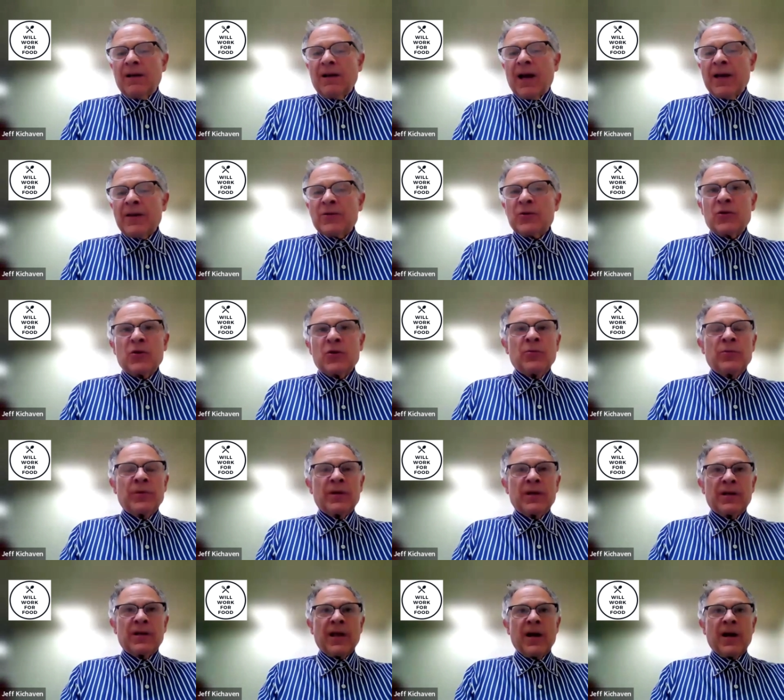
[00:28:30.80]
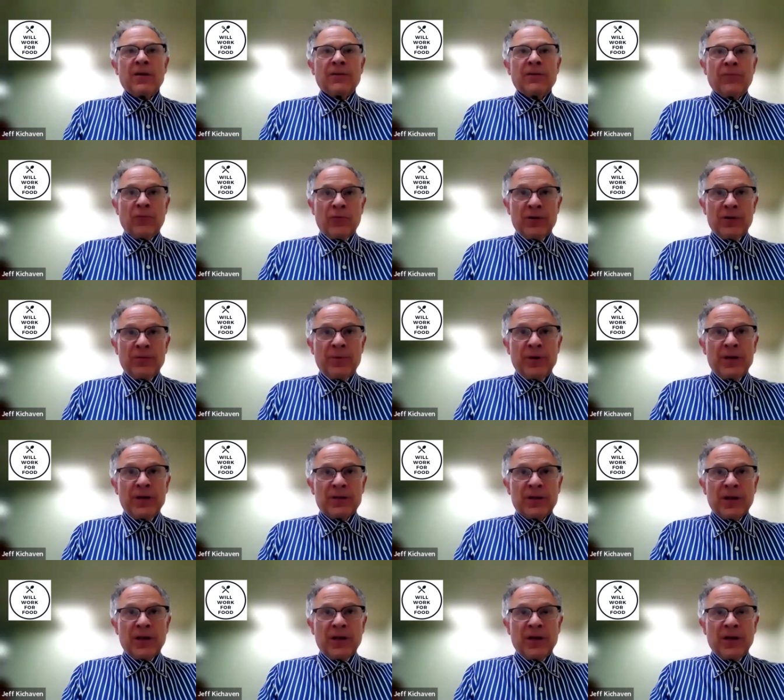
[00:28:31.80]
I assume that at California
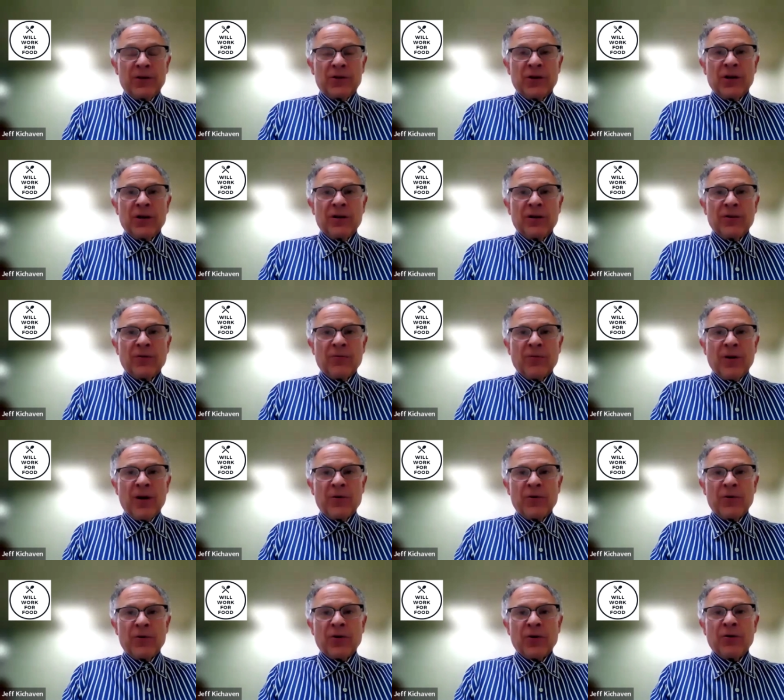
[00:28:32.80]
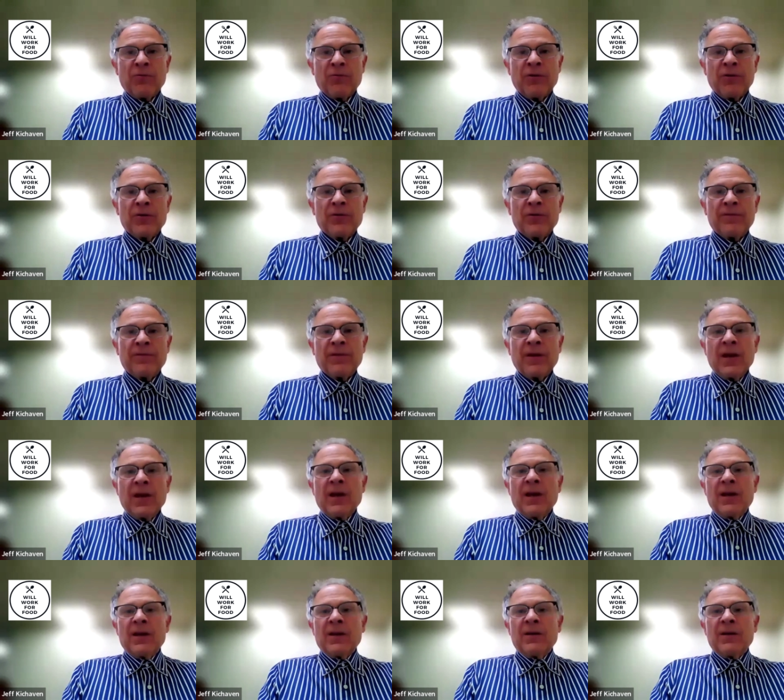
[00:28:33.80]
Pizza Kitchen throughout your career, you've
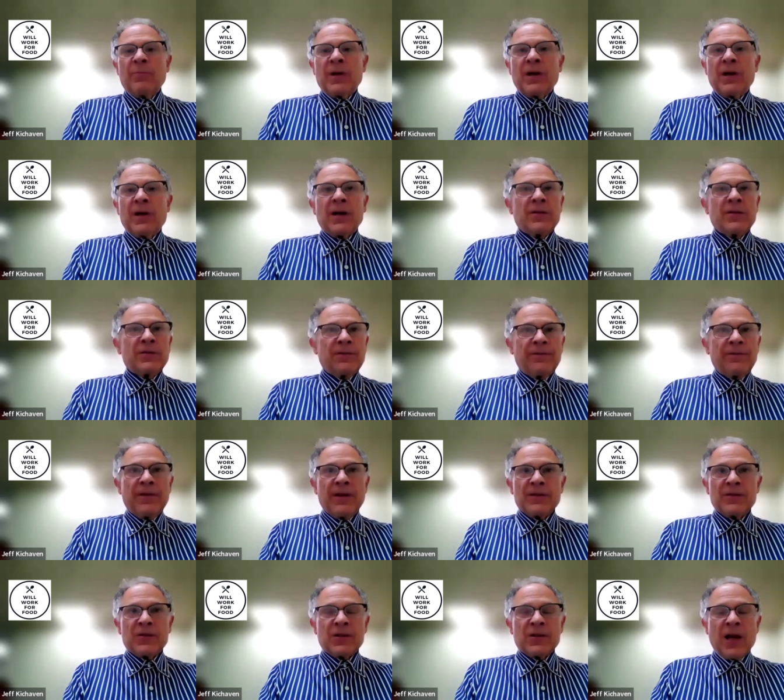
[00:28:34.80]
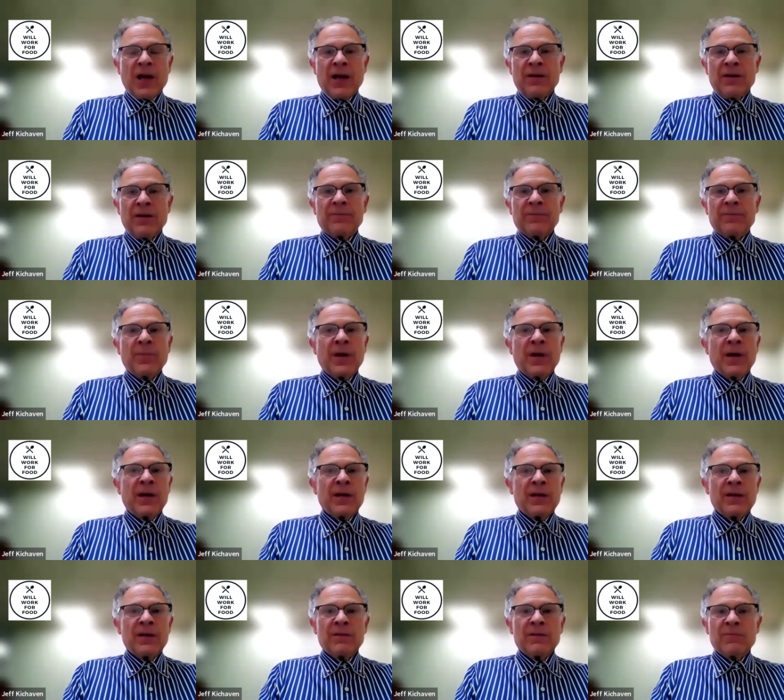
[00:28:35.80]
been on the defense side of
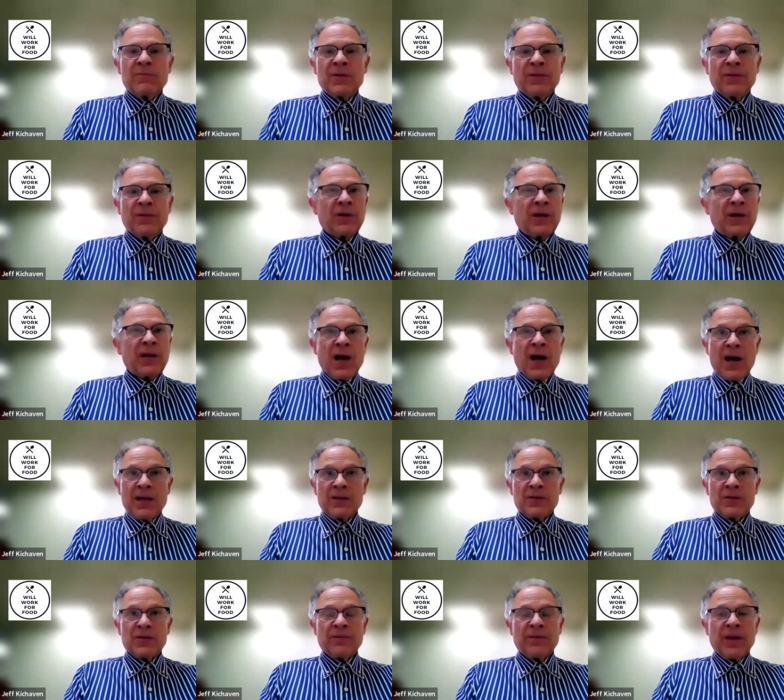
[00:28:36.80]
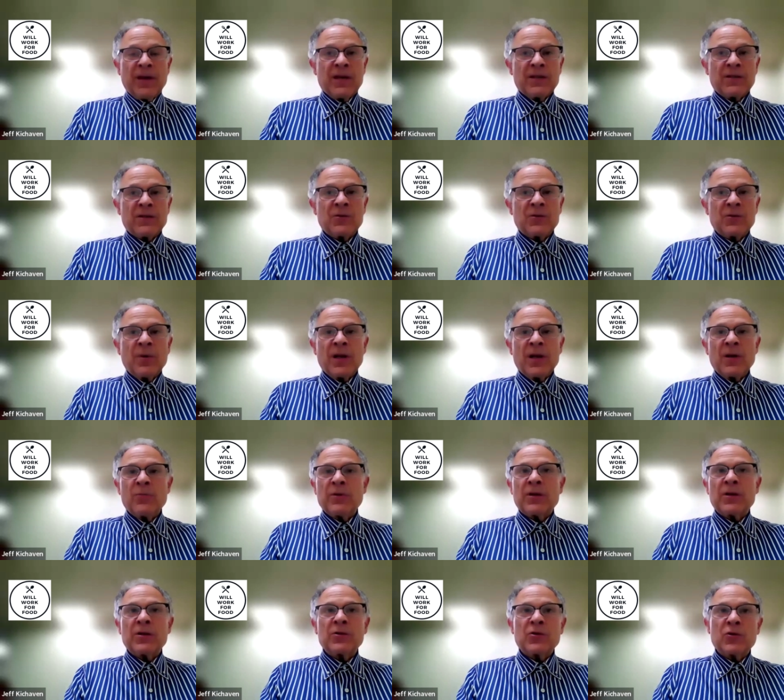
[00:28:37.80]
many different kinds of cases, many
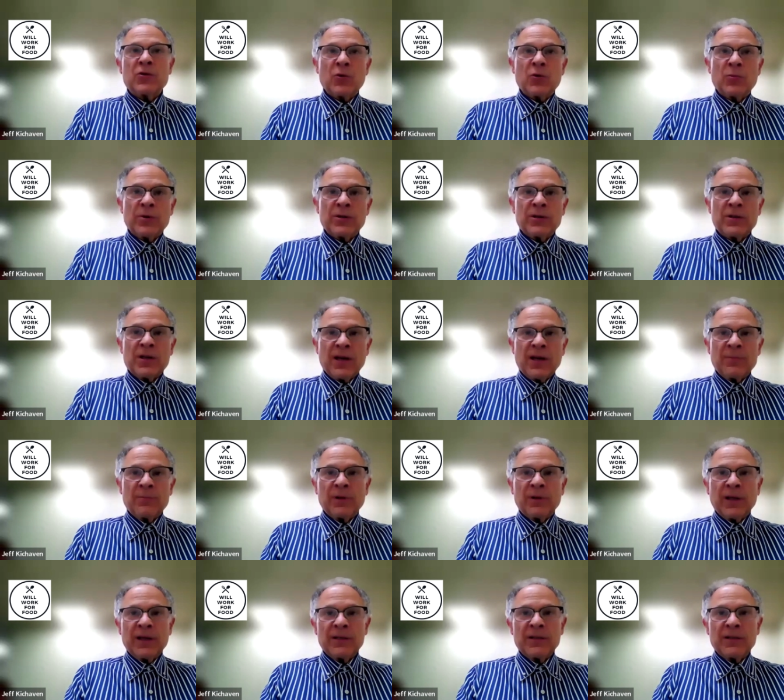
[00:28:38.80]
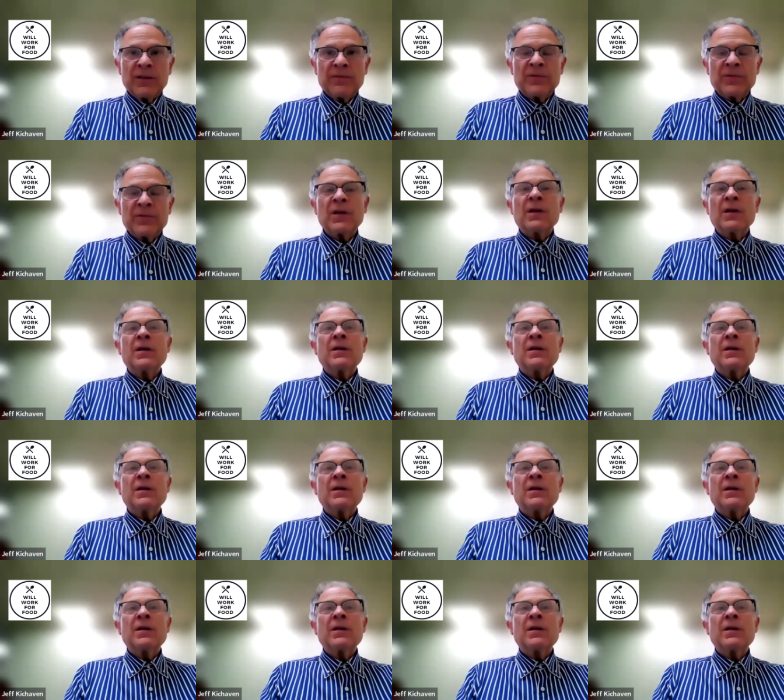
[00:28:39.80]
with consumer type plaintiffs,